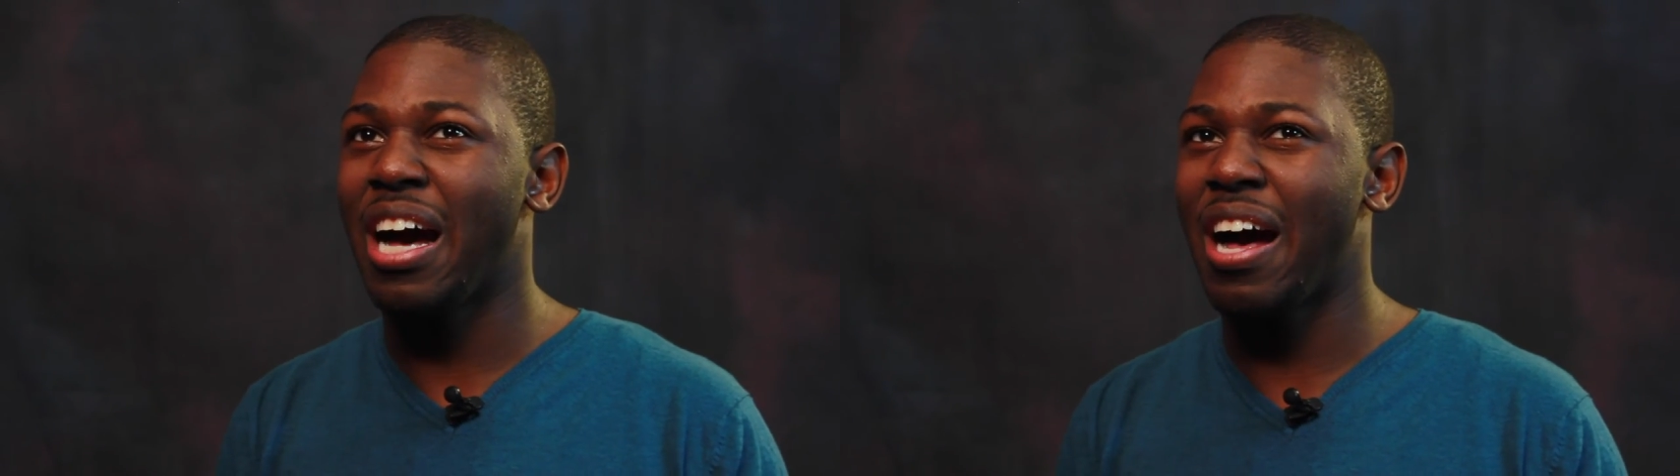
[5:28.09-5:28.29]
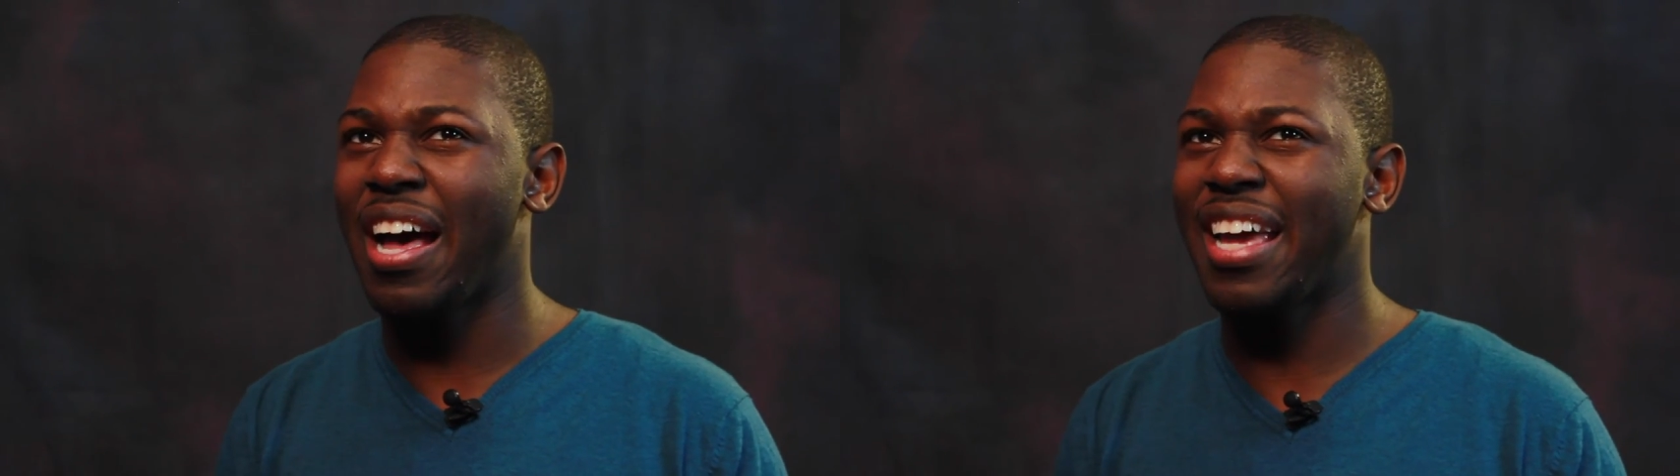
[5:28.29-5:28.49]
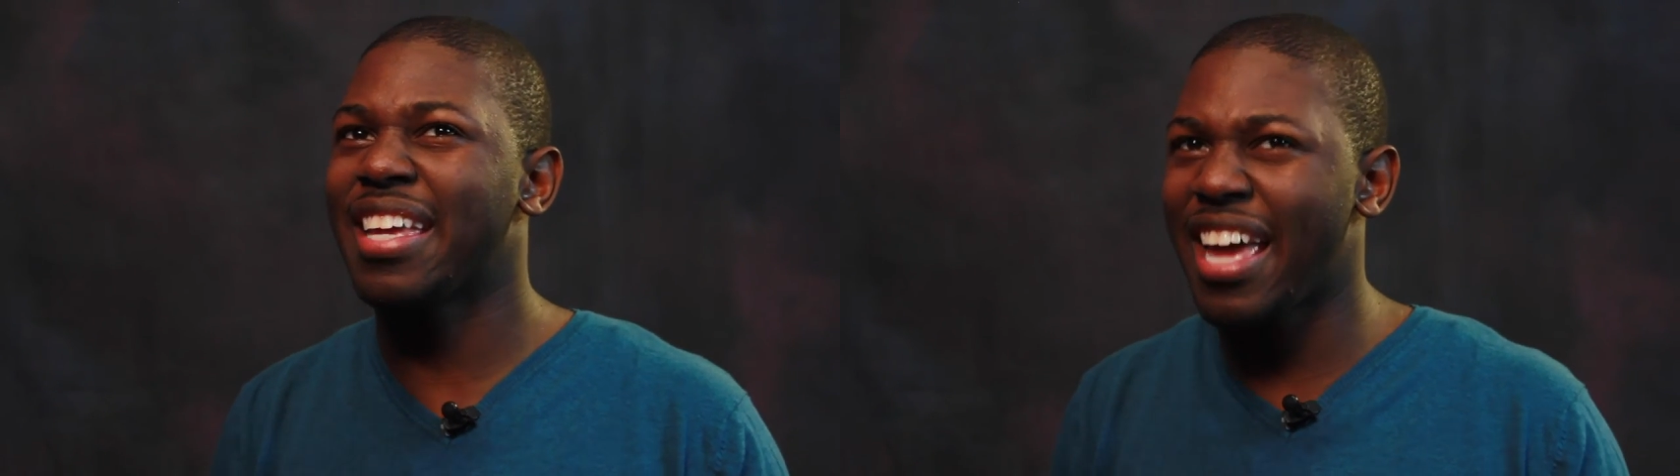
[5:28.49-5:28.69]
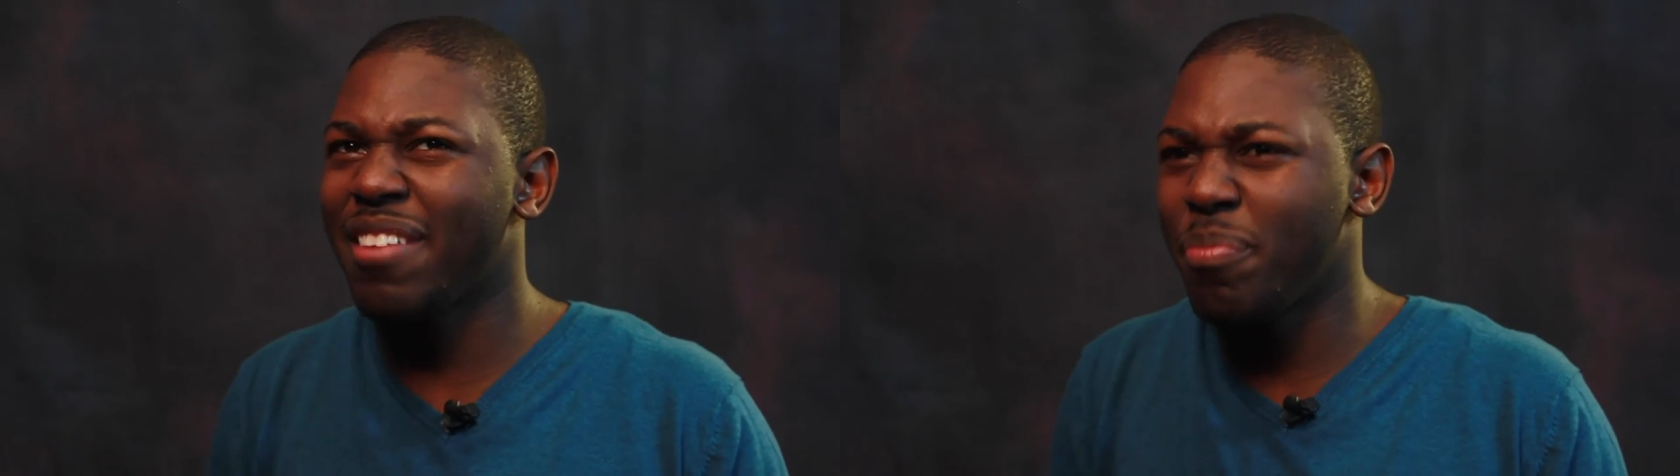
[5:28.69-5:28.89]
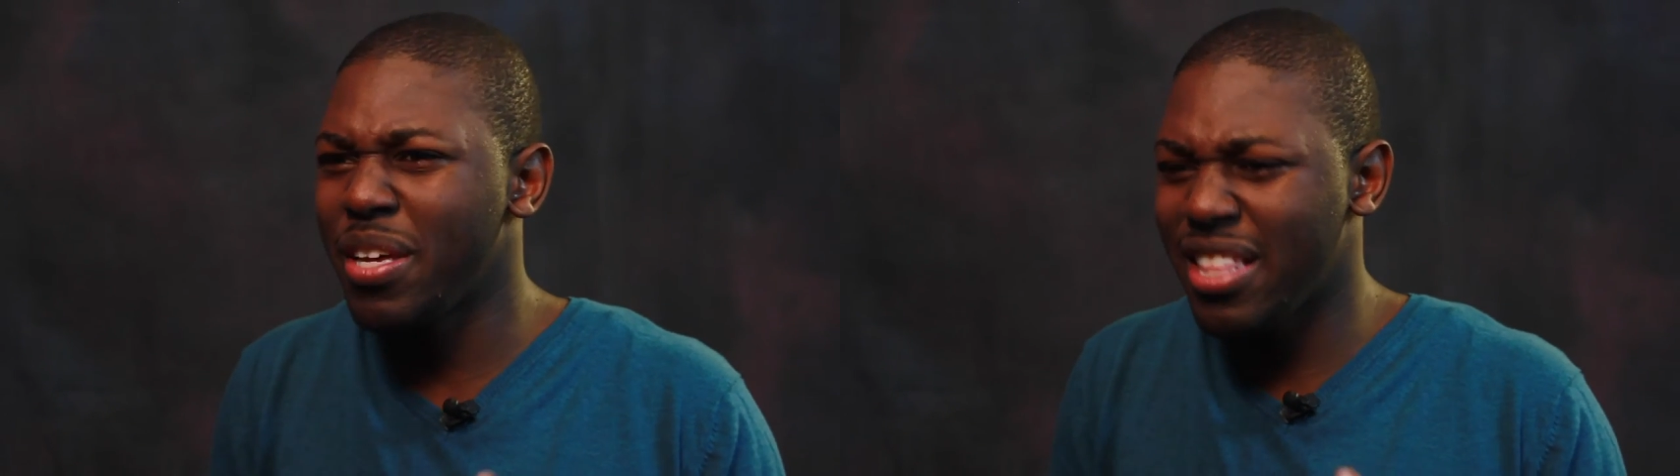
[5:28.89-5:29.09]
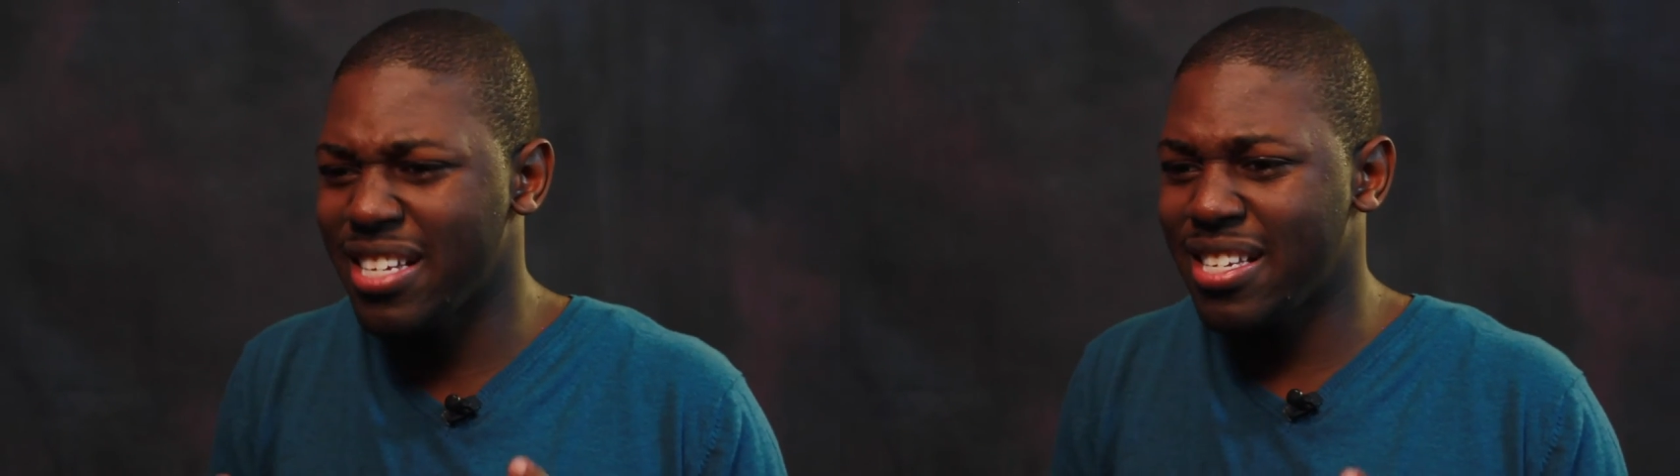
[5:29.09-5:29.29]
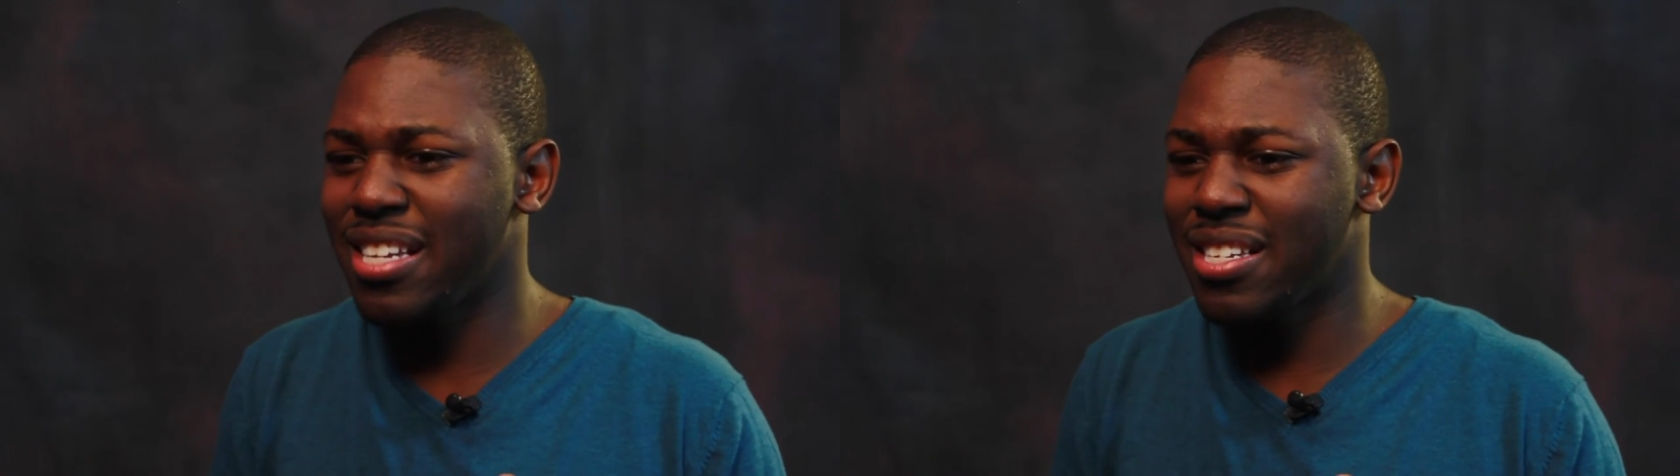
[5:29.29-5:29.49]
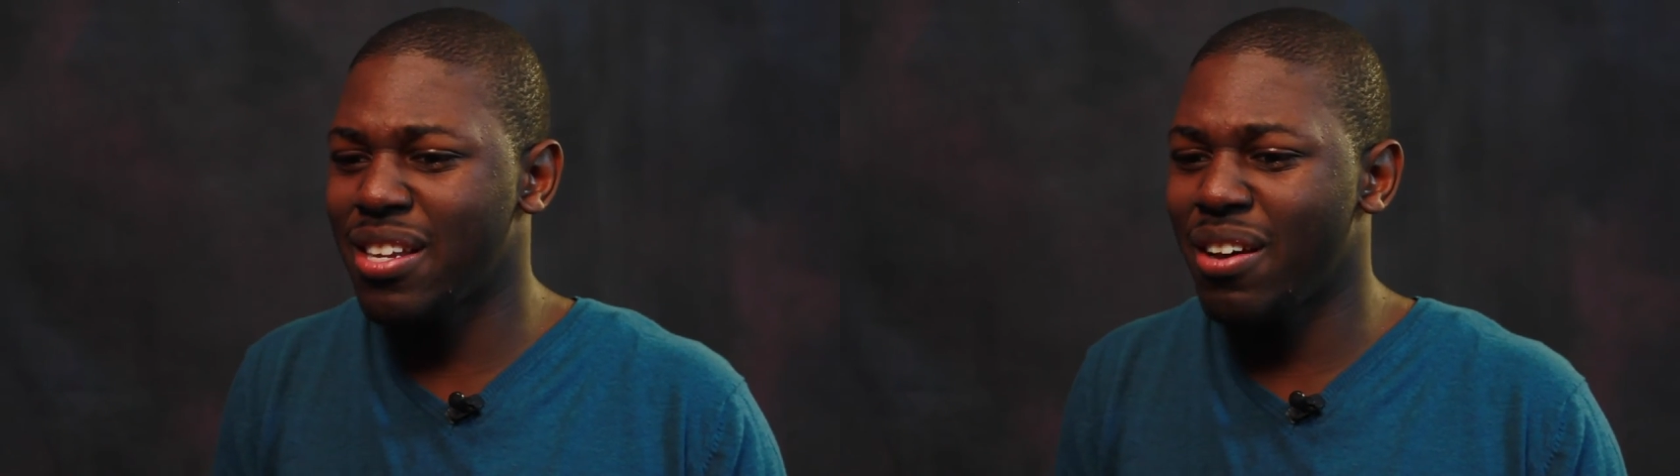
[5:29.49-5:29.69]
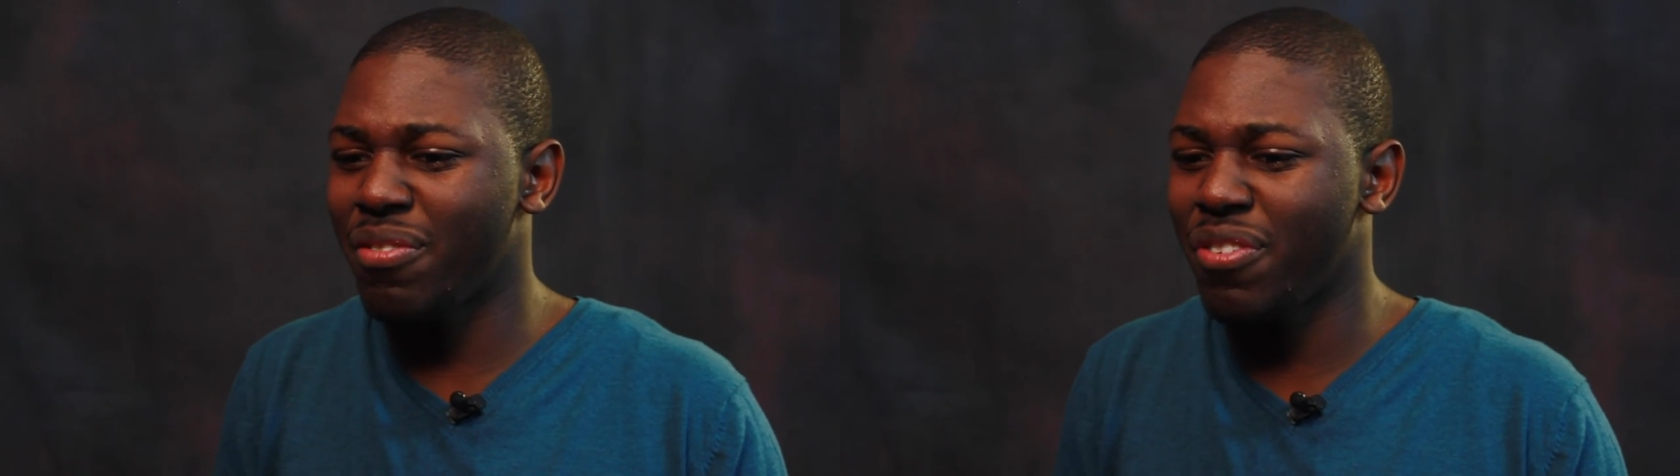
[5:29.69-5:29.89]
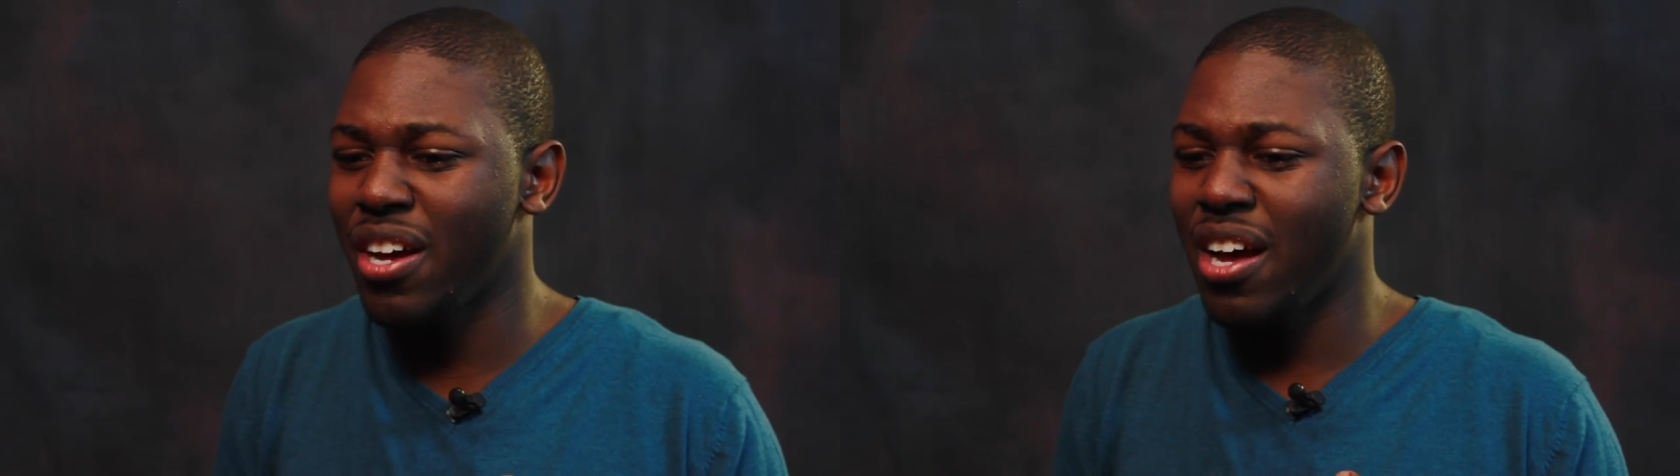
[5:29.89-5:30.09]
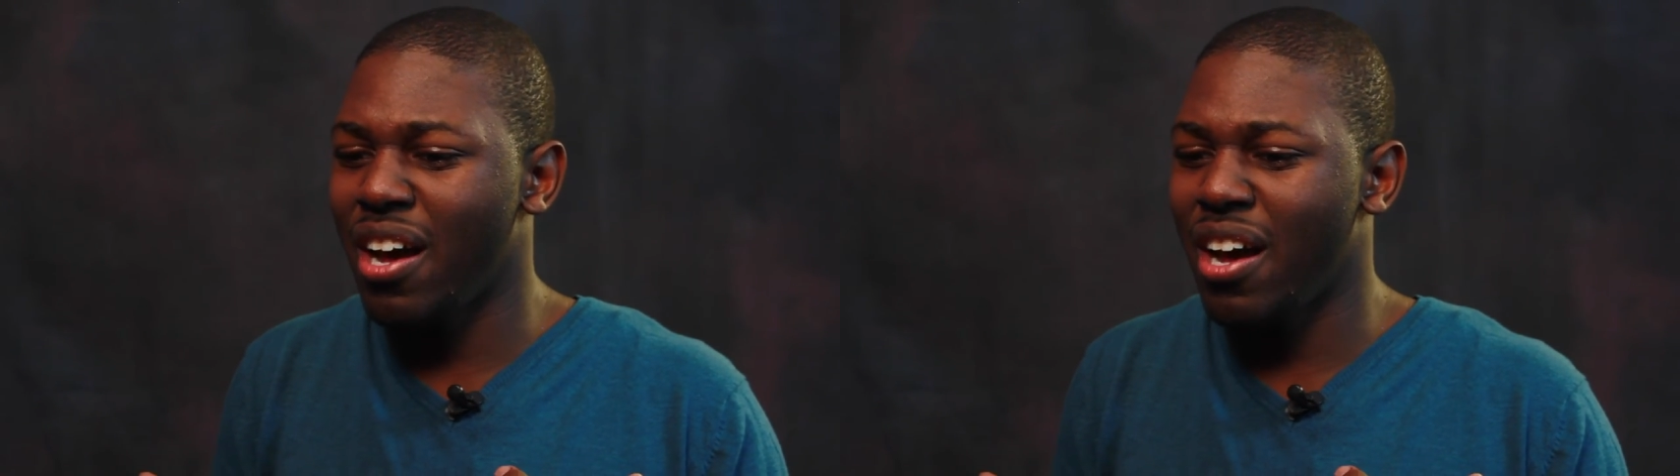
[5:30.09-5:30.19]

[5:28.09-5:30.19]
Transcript: uh, it gave me this sense of,